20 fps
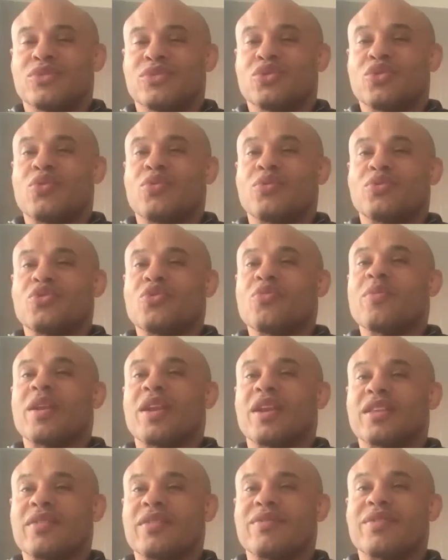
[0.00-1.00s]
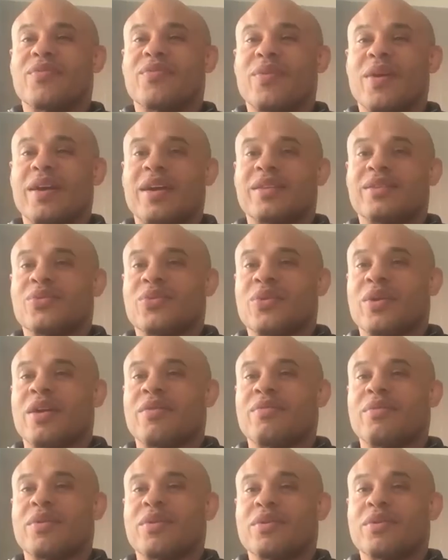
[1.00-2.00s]
two minutes of the fight,
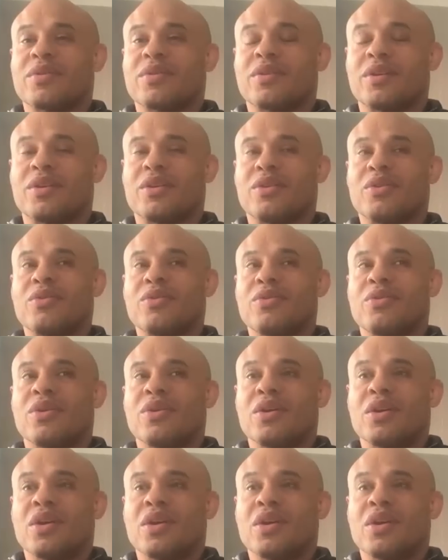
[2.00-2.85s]
whatever, you know.